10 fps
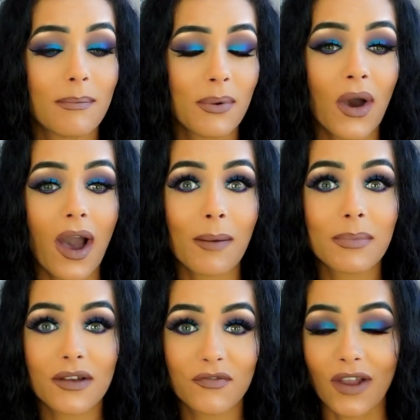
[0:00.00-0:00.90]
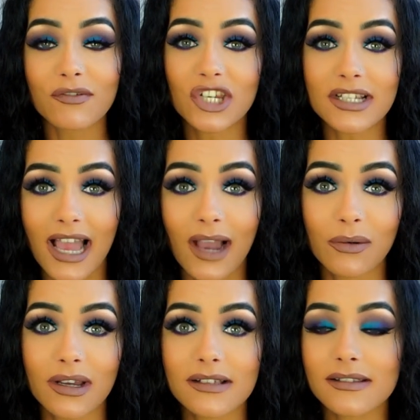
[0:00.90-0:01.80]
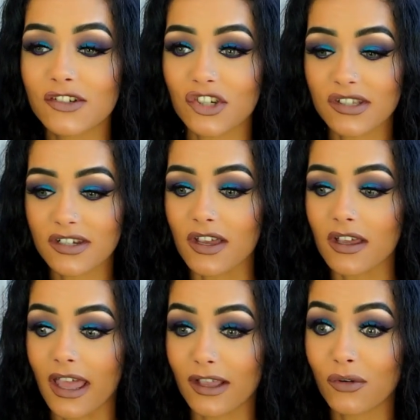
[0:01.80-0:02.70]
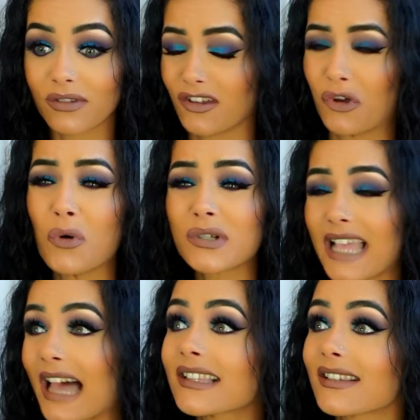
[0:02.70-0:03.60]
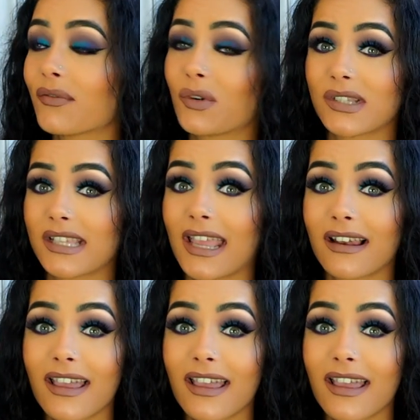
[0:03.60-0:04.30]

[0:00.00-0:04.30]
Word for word: put up 5G towers just to like that cause cancer, for God's sake.